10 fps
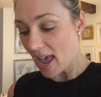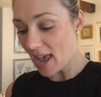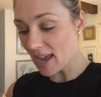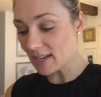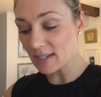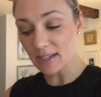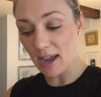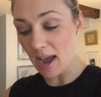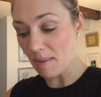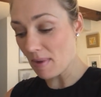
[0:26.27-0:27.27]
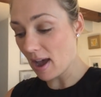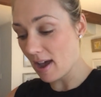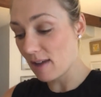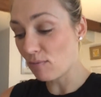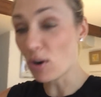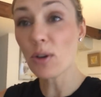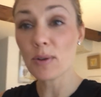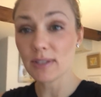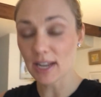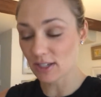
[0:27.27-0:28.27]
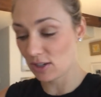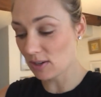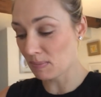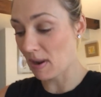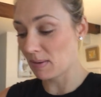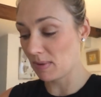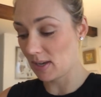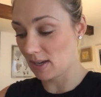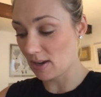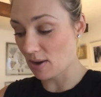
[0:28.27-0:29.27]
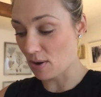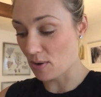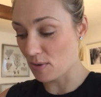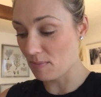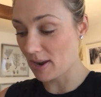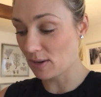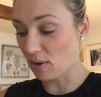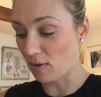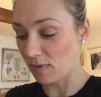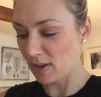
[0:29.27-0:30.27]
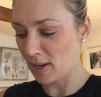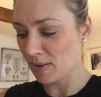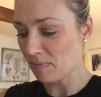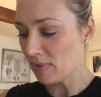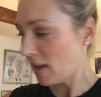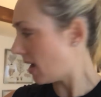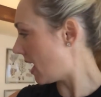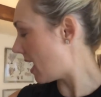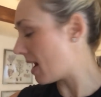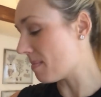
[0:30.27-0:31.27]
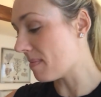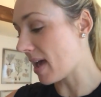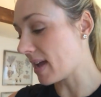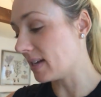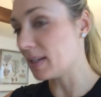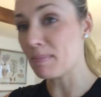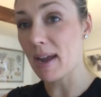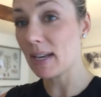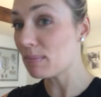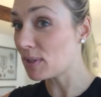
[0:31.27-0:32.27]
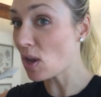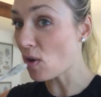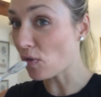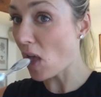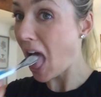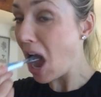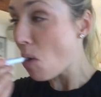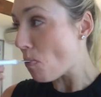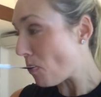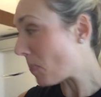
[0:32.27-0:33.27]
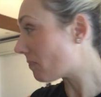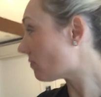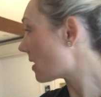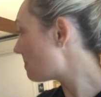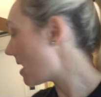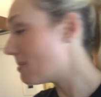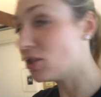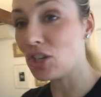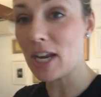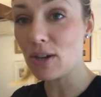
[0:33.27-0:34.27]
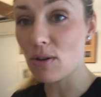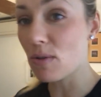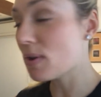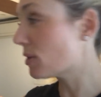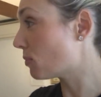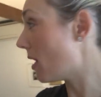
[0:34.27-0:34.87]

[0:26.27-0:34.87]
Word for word: and um, I, Rocco, who's actually just made me a homemade coffee, um, and he's made himself a baby chino as